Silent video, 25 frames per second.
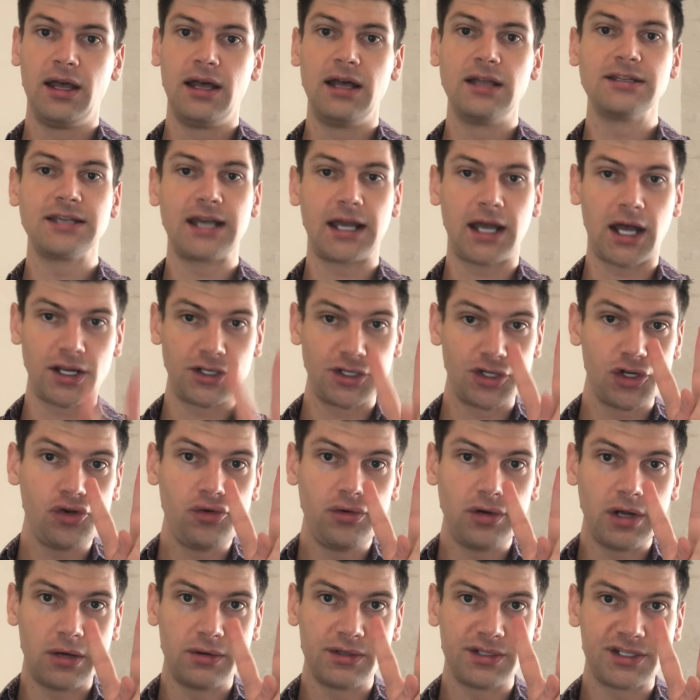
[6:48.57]
It's like a
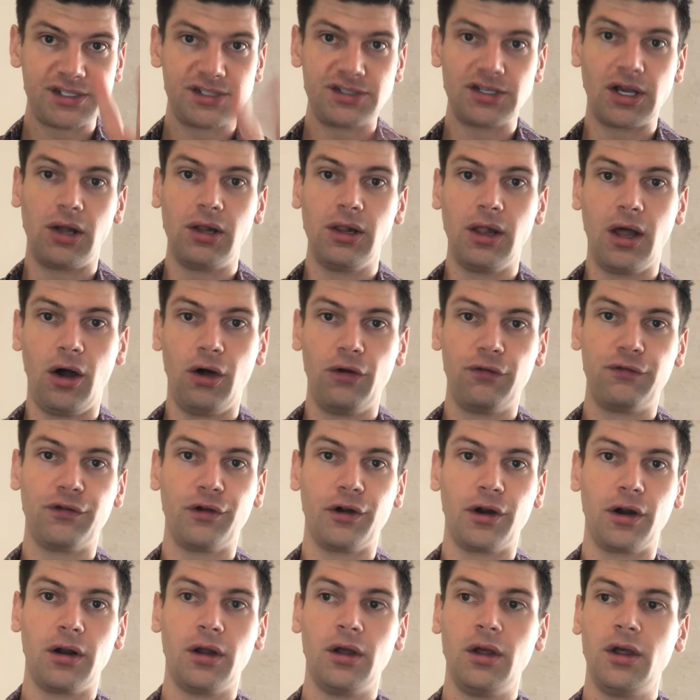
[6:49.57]
2-note solo
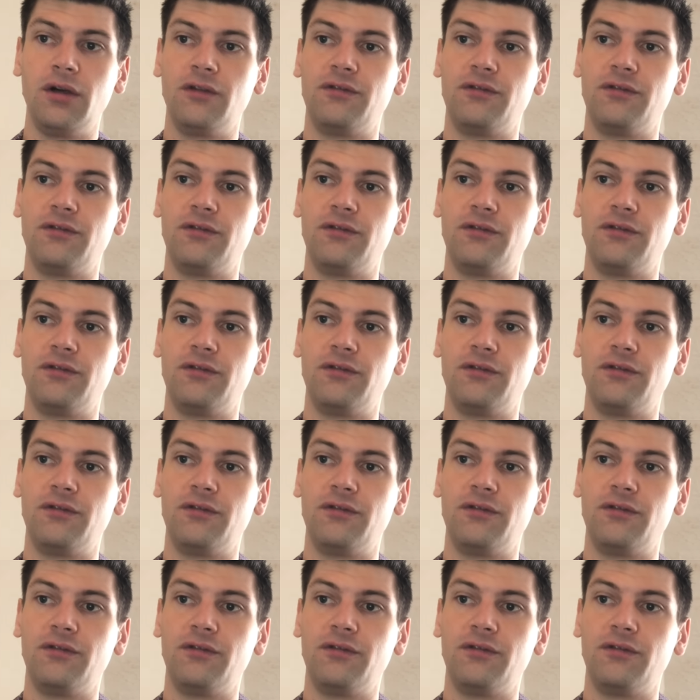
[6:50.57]
for